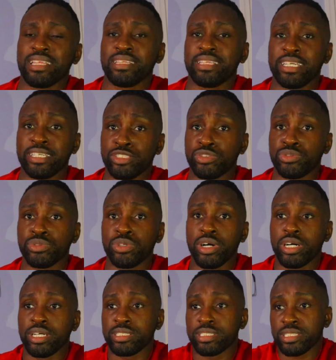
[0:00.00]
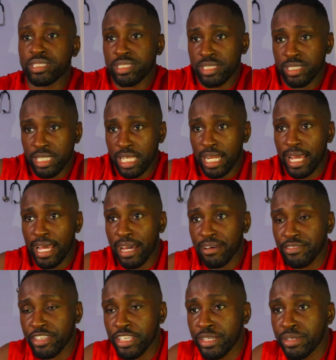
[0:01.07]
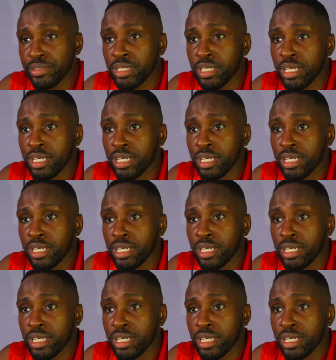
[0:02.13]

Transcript: there are 2 cons that I have here.